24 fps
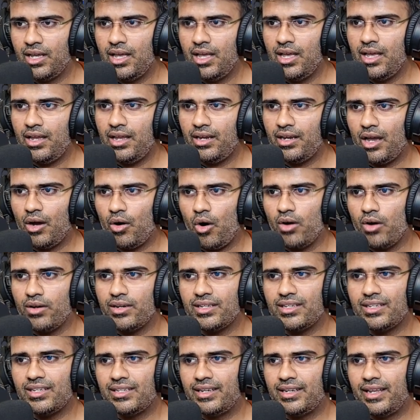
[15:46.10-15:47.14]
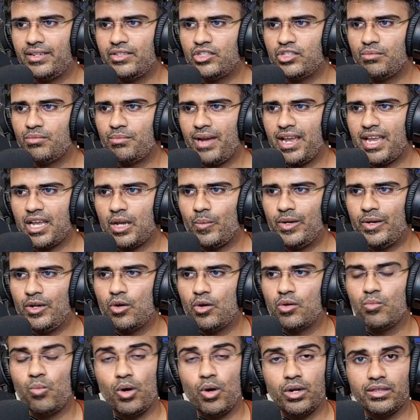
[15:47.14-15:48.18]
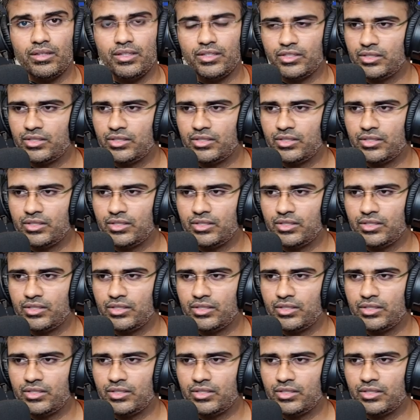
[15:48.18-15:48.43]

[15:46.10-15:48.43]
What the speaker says: Now on a condenser mic, we don't want this.